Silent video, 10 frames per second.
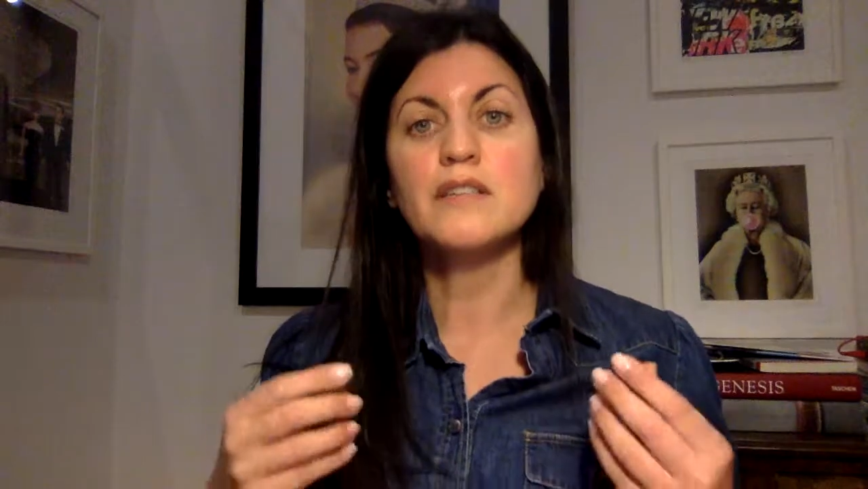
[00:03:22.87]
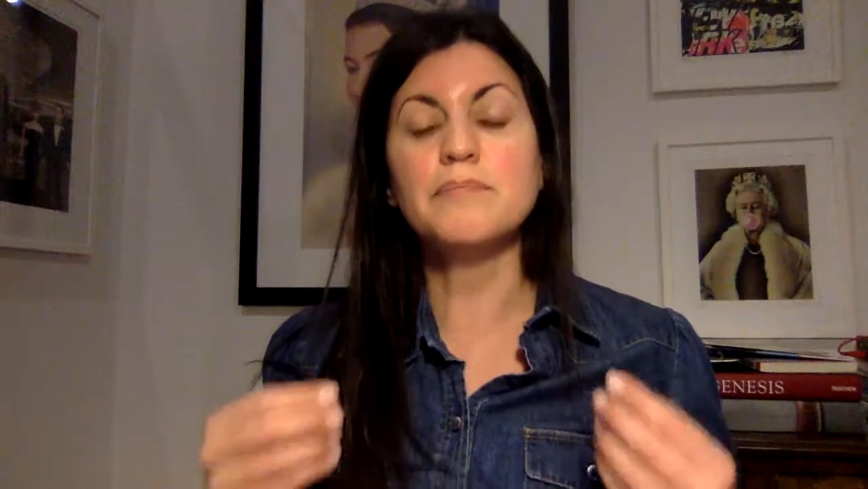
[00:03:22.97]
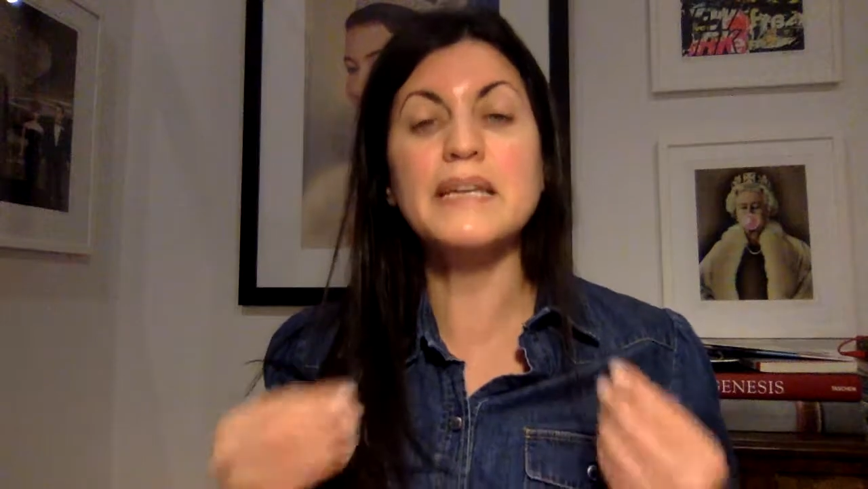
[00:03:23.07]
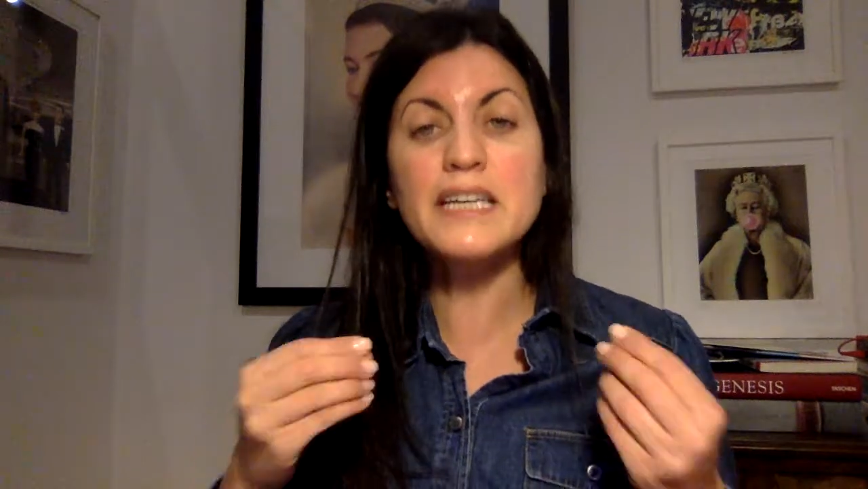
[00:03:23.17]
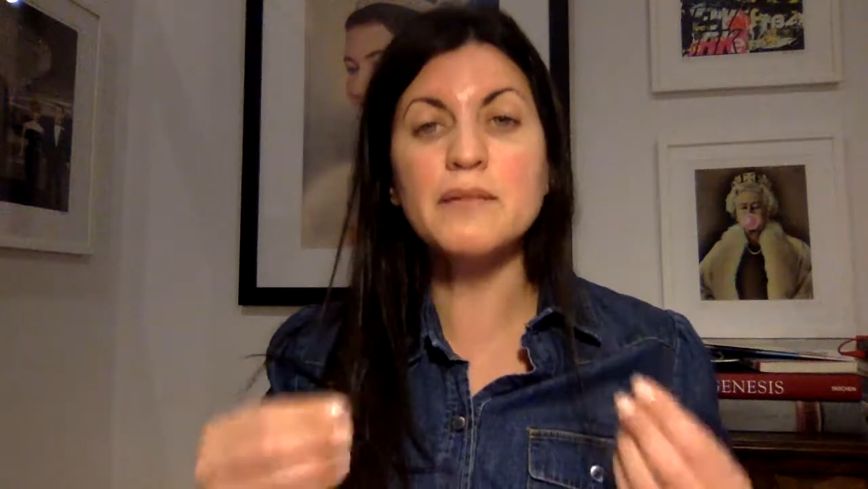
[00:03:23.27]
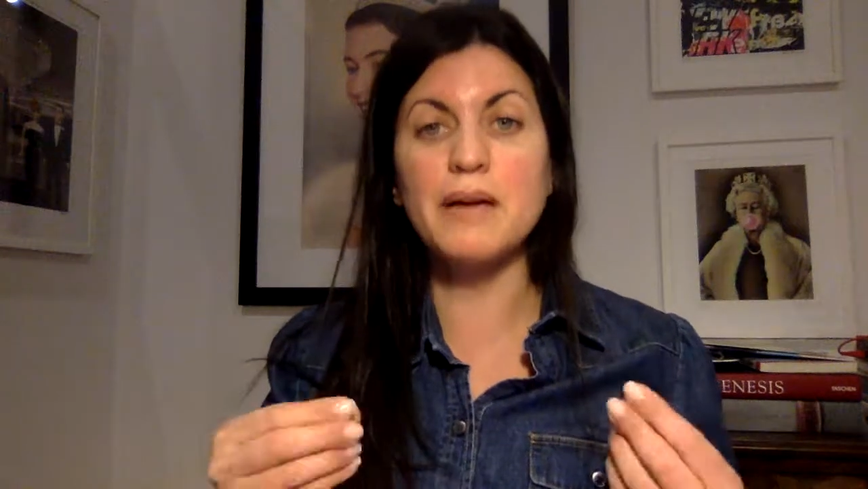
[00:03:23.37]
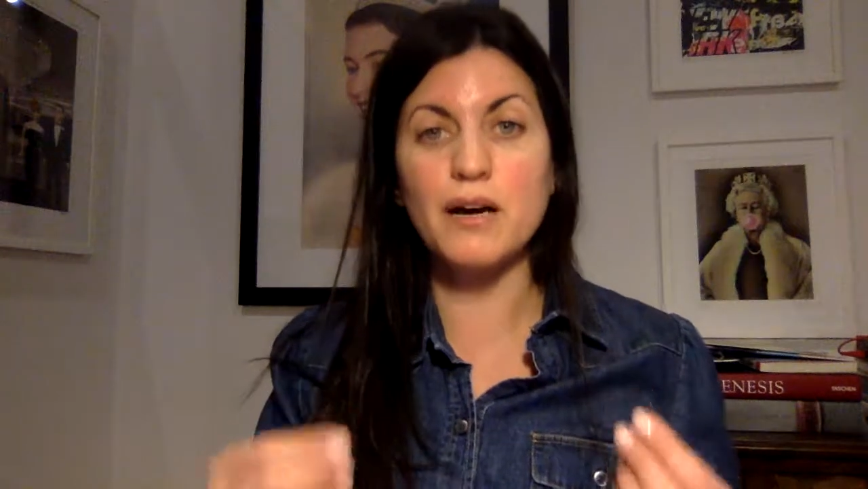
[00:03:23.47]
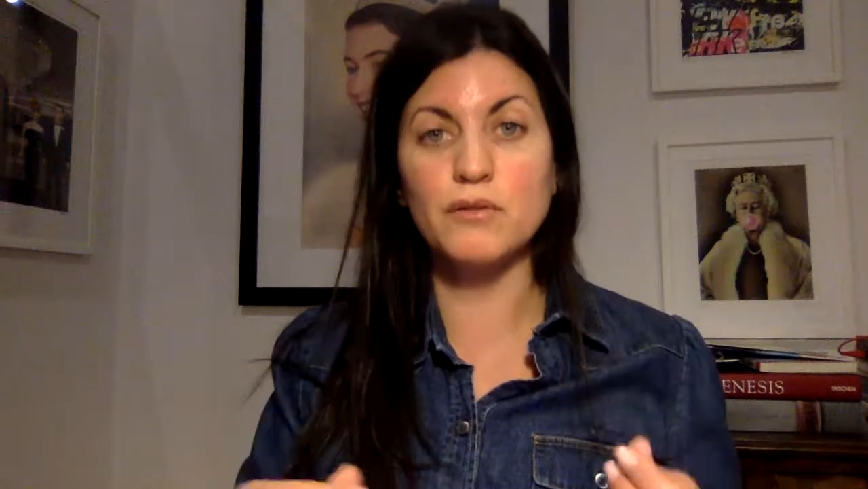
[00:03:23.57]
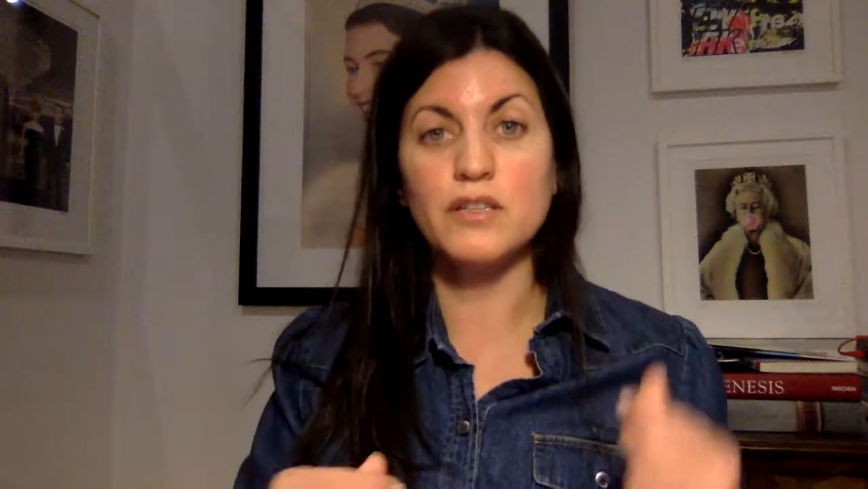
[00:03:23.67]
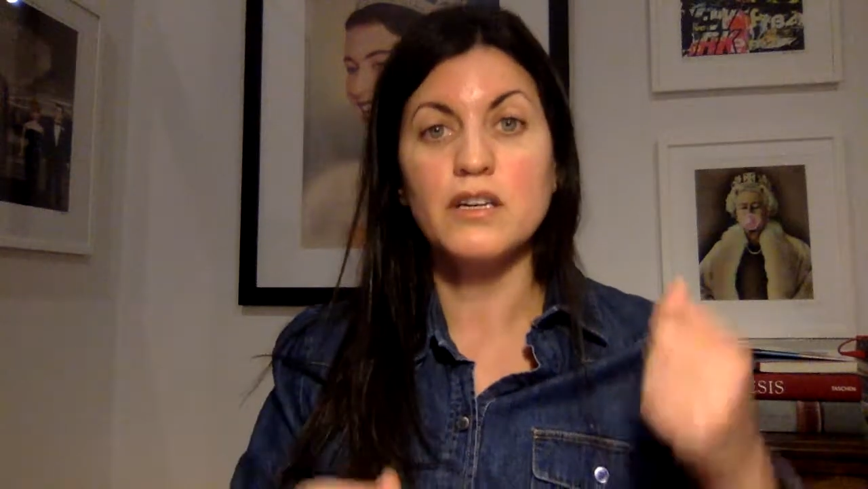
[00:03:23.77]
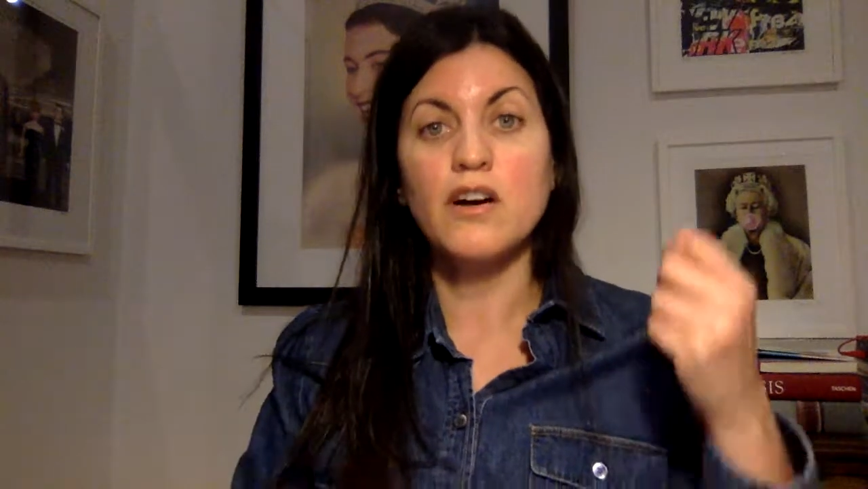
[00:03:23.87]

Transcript: being about